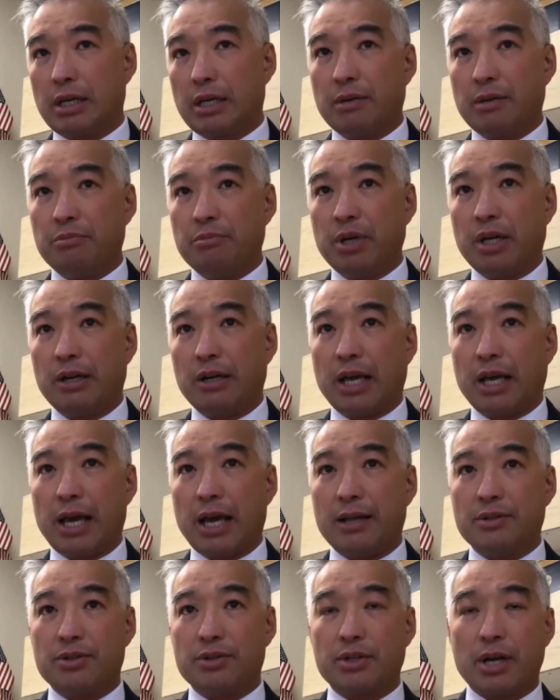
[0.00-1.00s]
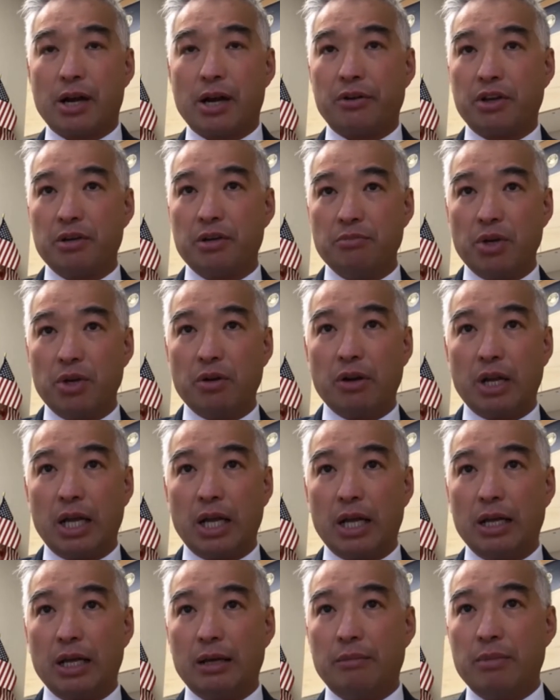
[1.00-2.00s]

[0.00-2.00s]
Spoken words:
committed against our community,